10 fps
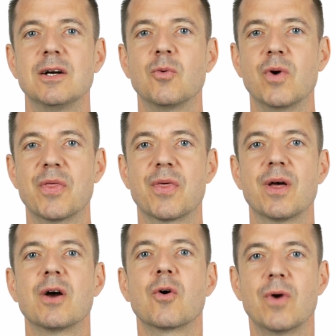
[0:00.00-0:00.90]
With
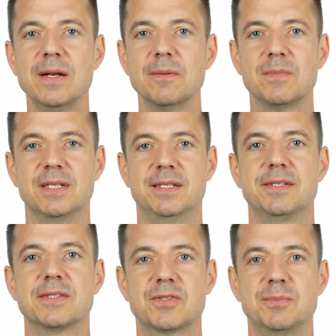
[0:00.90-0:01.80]
randomly
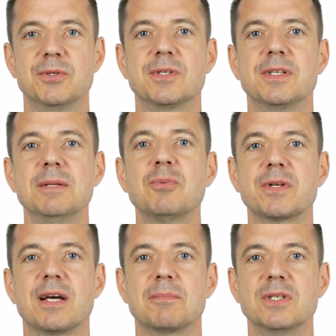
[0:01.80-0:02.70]
distributed
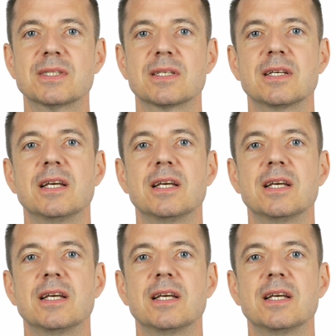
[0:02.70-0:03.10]
input numbers,